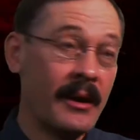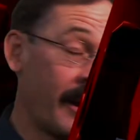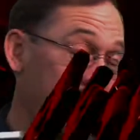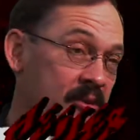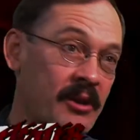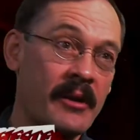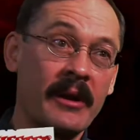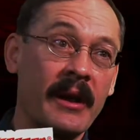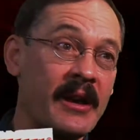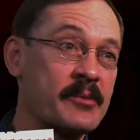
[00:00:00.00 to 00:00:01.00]
I'm
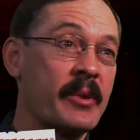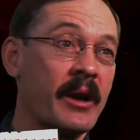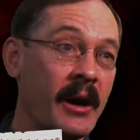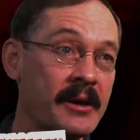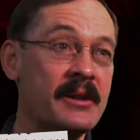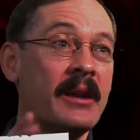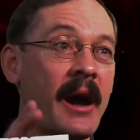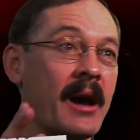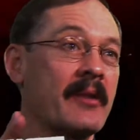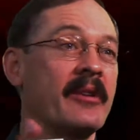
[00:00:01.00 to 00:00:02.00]
sorry guys, but hunting
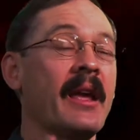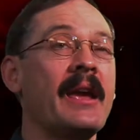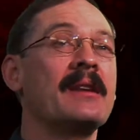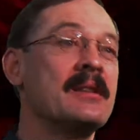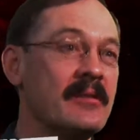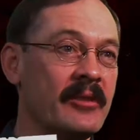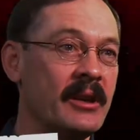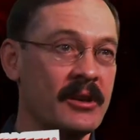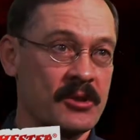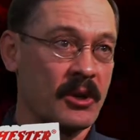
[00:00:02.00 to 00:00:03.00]
out of an
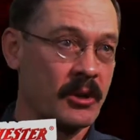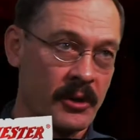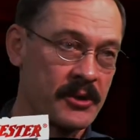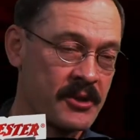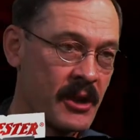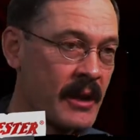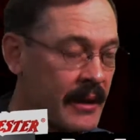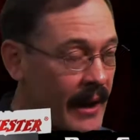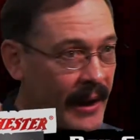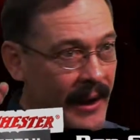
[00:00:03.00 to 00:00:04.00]
ATV is a curse.
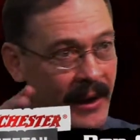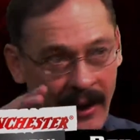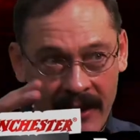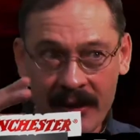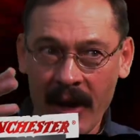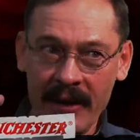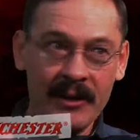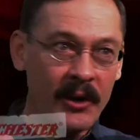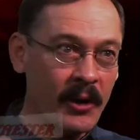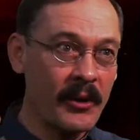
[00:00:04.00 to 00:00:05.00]
I
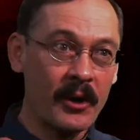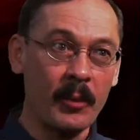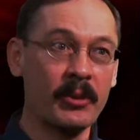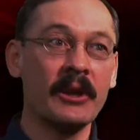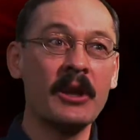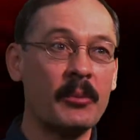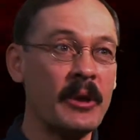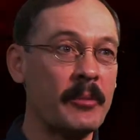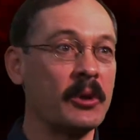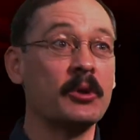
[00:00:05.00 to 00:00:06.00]
know there are plenty of
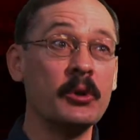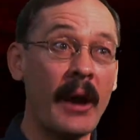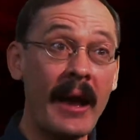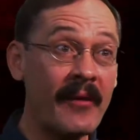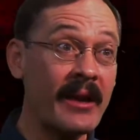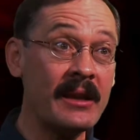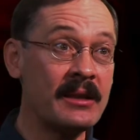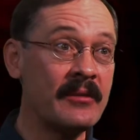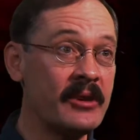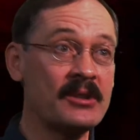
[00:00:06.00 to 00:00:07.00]
people who have
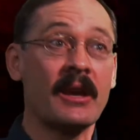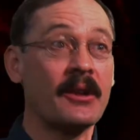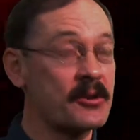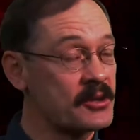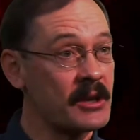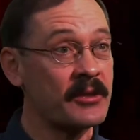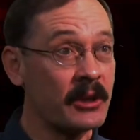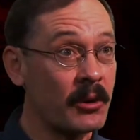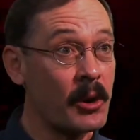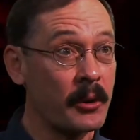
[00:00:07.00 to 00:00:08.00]
ATVs and there's
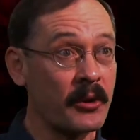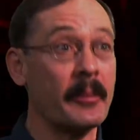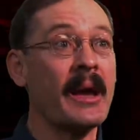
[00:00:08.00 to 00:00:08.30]
nothing wrong with them.